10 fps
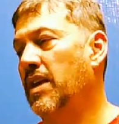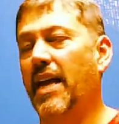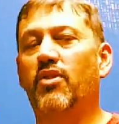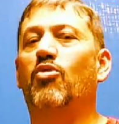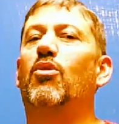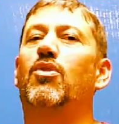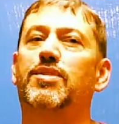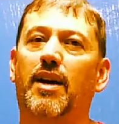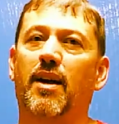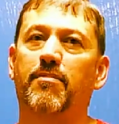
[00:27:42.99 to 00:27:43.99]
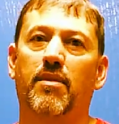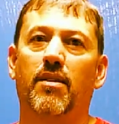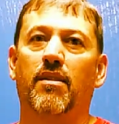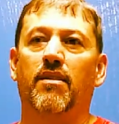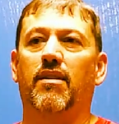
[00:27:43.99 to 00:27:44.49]
Can't do them all the time,
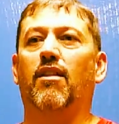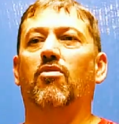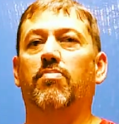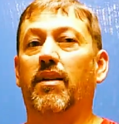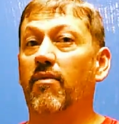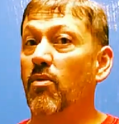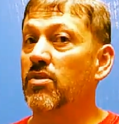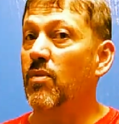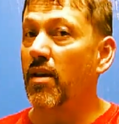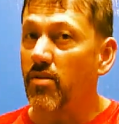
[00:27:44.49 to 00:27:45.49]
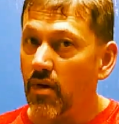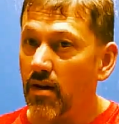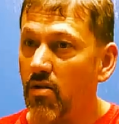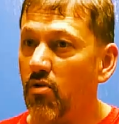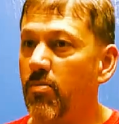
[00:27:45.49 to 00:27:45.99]
you know, but every once in a while you throw
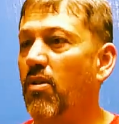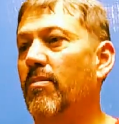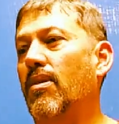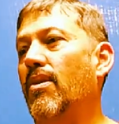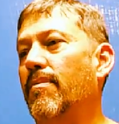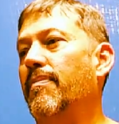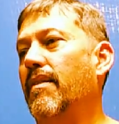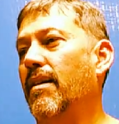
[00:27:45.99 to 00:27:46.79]
out a gold bowling ball.